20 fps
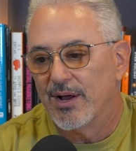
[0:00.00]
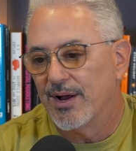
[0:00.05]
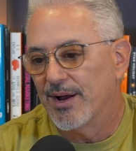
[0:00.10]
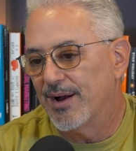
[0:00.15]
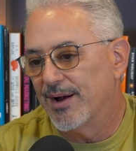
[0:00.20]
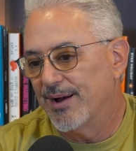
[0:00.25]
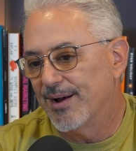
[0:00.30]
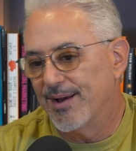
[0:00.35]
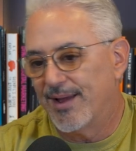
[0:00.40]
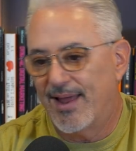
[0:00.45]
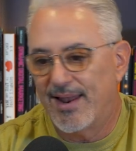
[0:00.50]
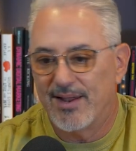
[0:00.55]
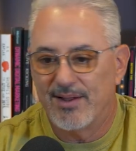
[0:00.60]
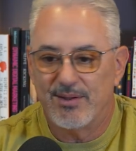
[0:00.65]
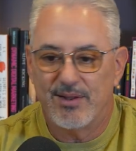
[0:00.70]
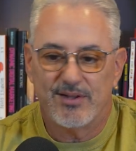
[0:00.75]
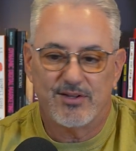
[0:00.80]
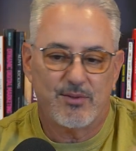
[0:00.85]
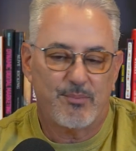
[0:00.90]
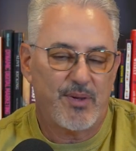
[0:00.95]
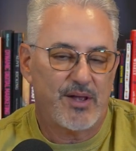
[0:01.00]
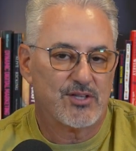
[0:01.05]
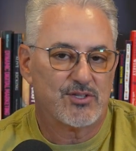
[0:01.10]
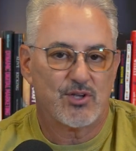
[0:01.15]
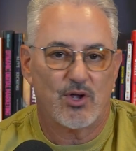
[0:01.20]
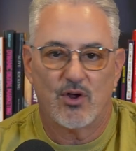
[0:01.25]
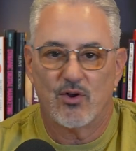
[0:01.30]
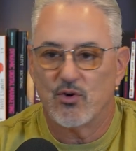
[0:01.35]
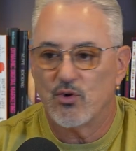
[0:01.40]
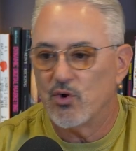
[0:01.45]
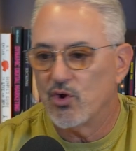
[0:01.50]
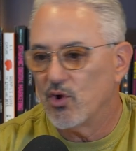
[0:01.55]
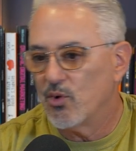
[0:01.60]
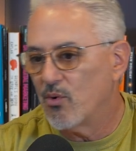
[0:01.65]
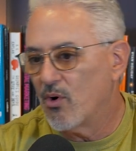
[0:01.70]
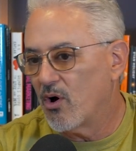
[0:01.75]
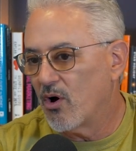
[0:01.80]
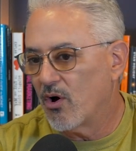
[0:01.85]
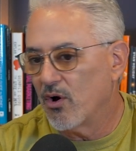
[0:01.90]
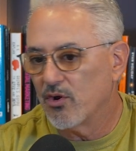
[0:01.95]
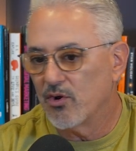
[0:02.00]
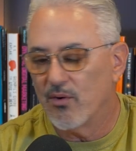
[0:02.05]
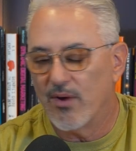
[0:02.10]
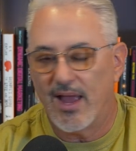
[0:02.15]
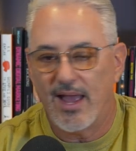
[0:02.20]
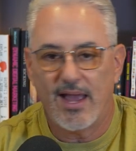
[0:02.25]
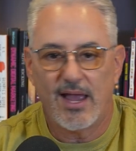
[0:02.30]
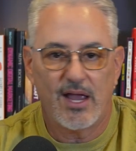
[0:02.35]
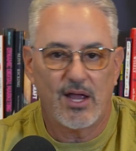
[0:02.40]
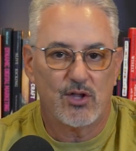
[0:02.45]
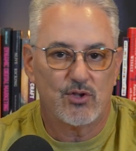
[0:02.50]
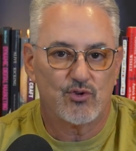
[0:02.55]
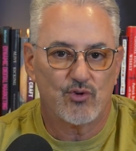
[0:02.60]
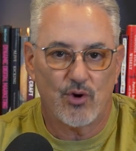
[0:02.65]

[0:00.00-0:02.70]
and it depends on who you are, your age,